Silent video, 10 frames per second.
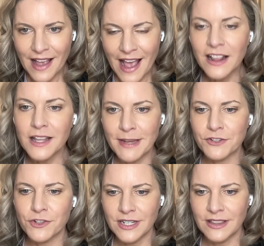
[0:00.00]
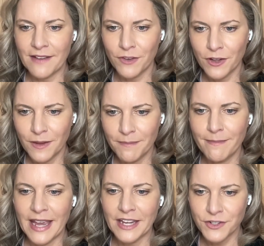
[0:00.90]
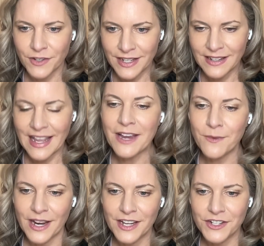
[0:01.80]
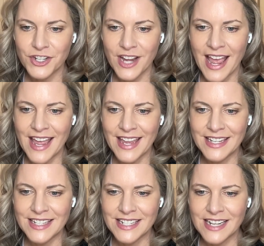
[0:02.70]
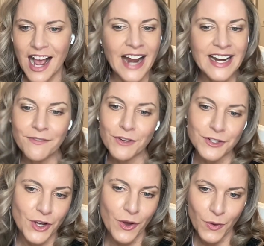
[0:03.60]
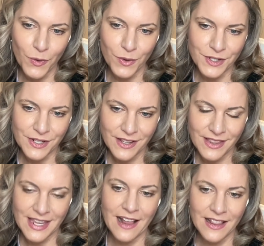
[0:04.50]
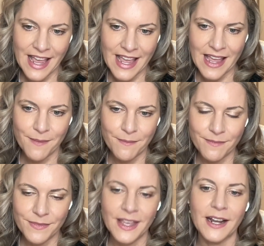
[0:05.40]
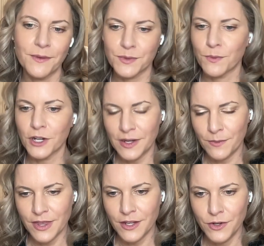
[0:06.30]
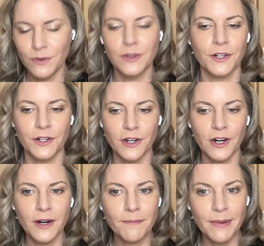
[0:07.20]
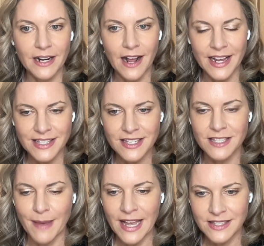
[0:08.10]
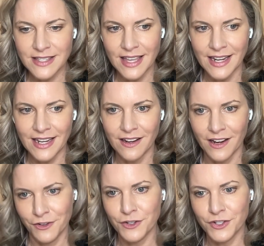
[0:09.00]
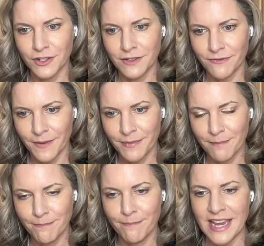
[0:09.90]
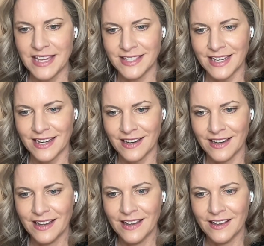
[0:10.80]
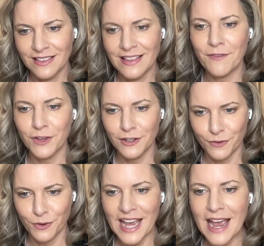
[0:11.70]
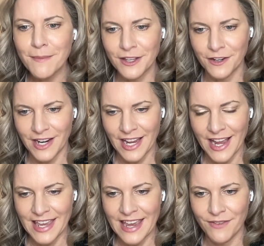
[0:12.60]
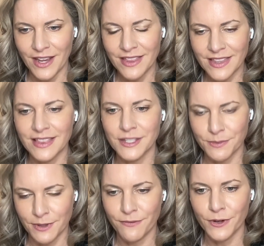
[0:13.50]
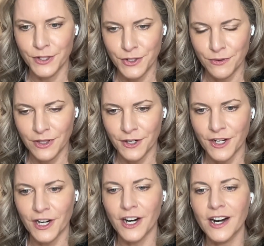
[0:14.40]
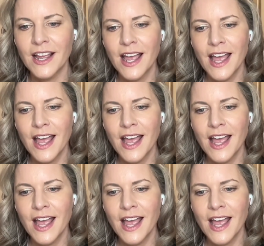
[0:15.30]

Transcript: elementary level Mandarin language. And I never told the LM that I was working with a new learner, but I suspect that it understood from the basic level of vocabulary I gave it that this was for a new learner.